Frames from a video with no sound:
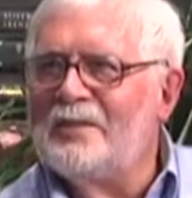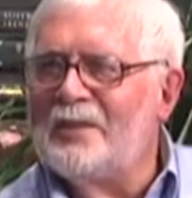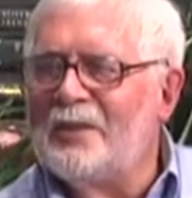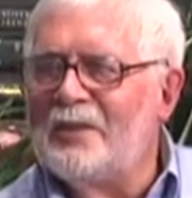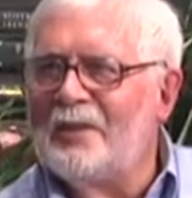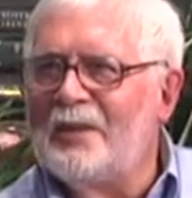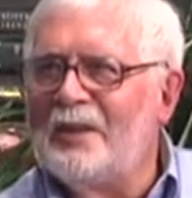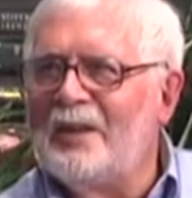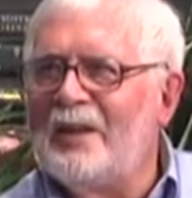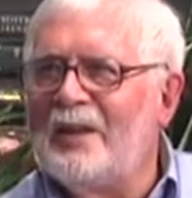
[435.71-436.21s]
sort
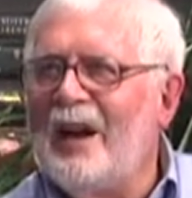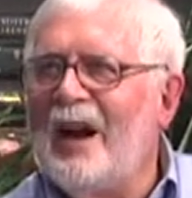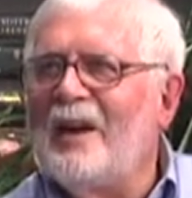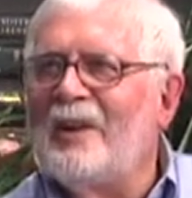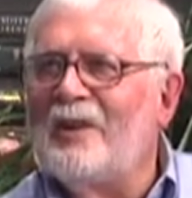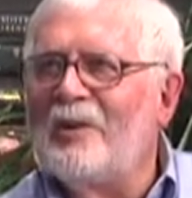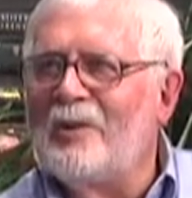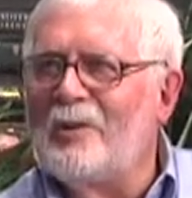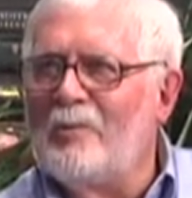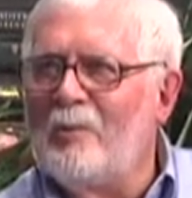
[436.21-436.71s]
of the
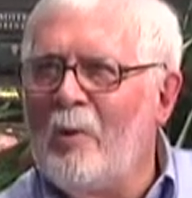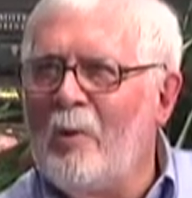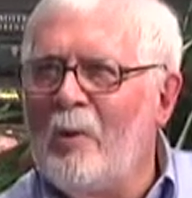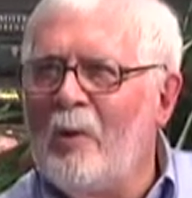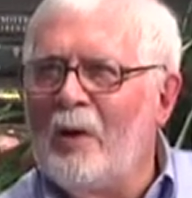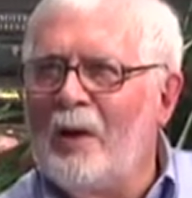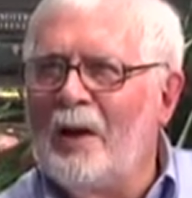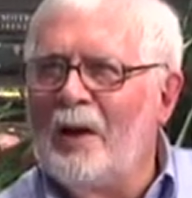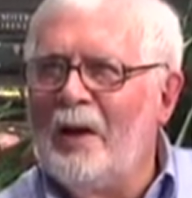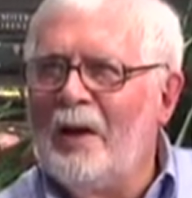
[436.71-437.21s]
height of the
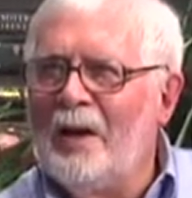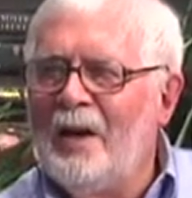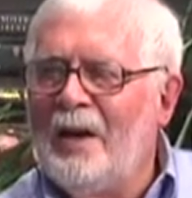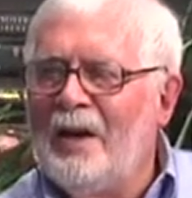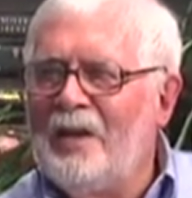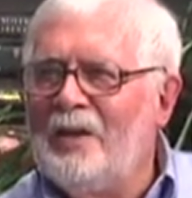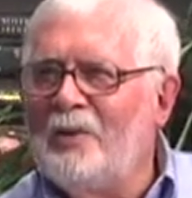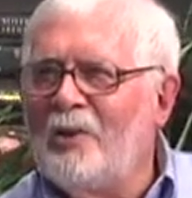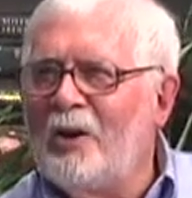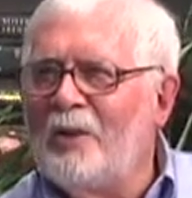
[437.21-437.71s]
war,
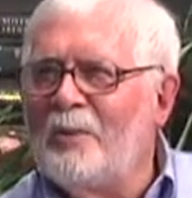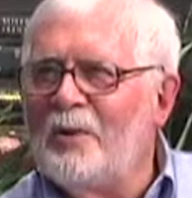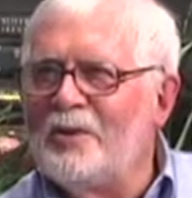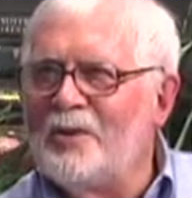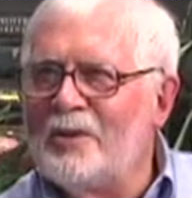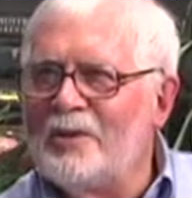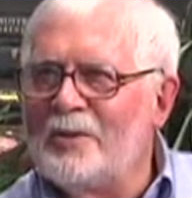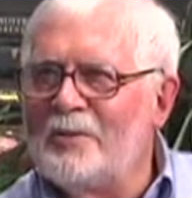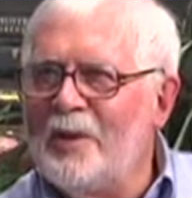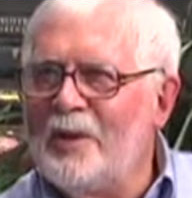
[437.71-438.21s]

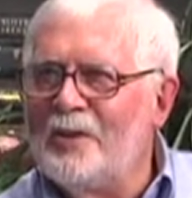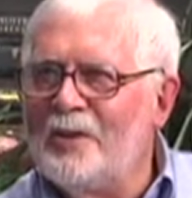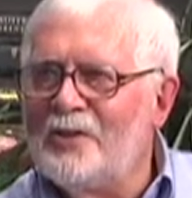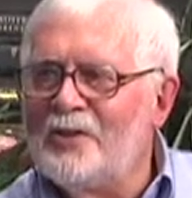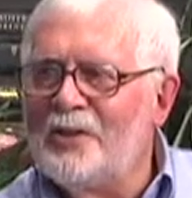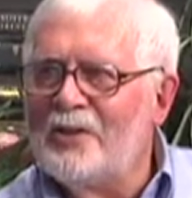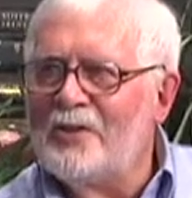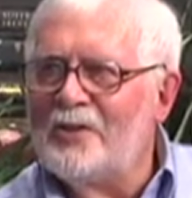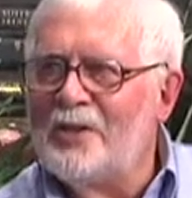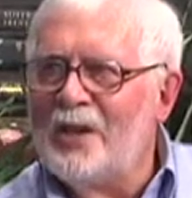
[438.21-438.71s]
enormous
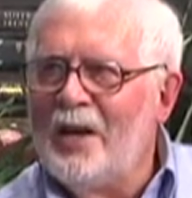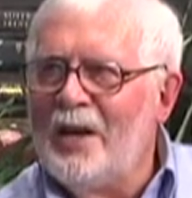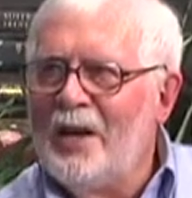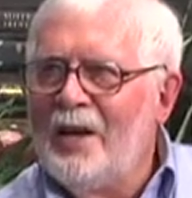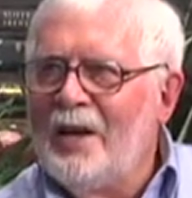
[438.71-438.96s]
expenditures,